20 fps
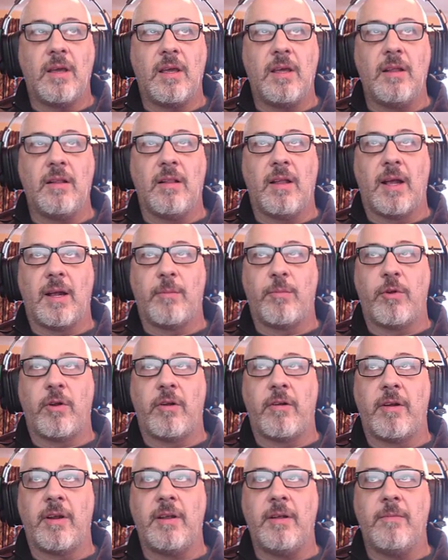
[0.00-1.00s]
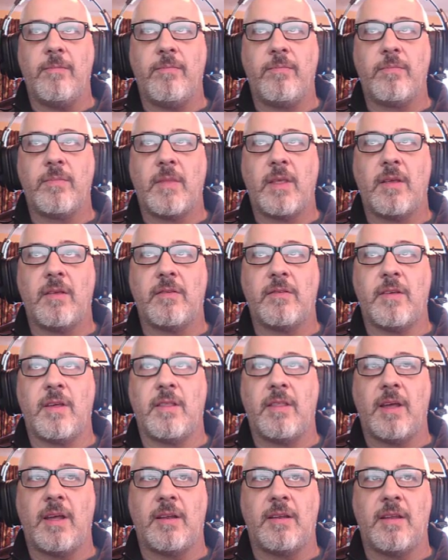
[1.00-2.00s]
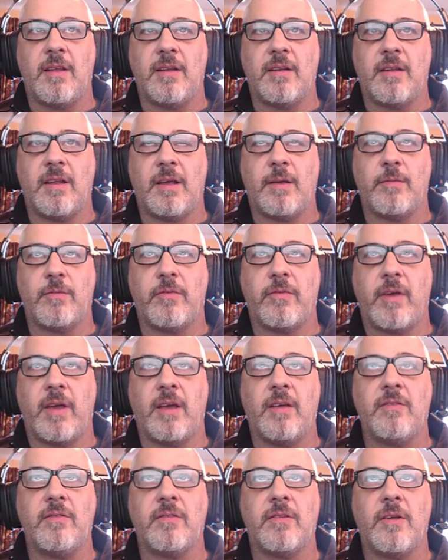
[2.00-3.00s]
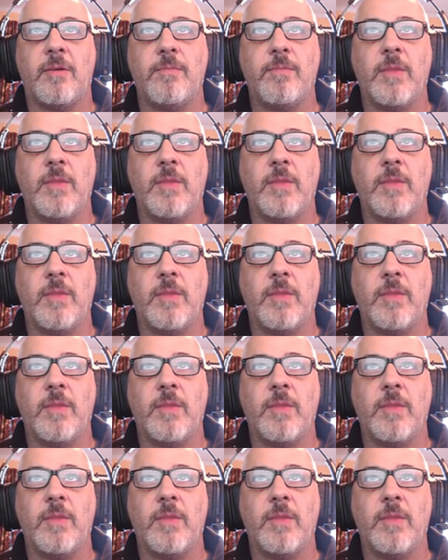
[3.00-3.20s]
e-library. Say that 10 times fast.